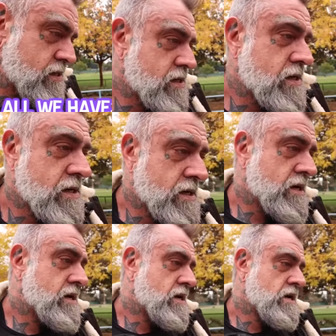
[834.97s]
He's all we
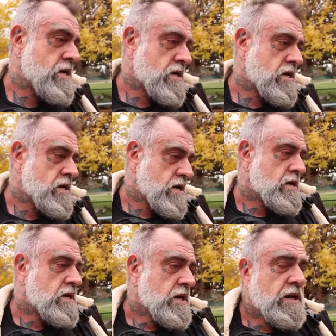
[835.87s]
have.
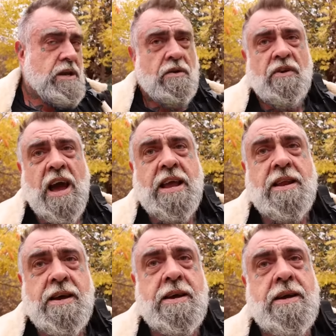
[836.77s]
You're right.
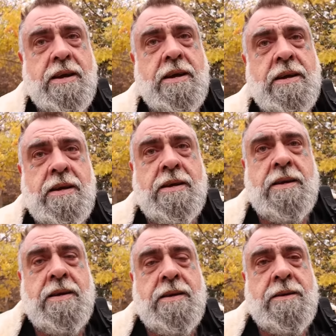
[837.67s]
It's either that or
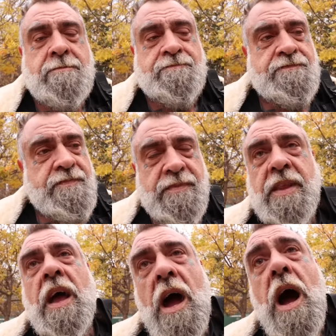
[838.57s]
we lose Topper.
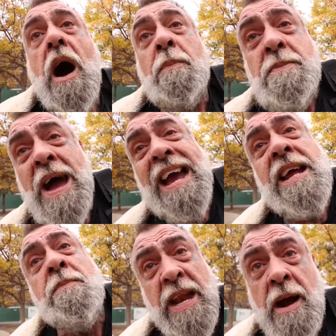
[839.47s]
I'll be back
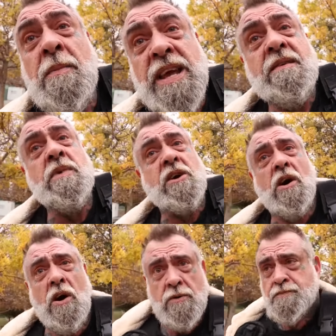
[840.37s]
in a minute. I'm gonna give him a call.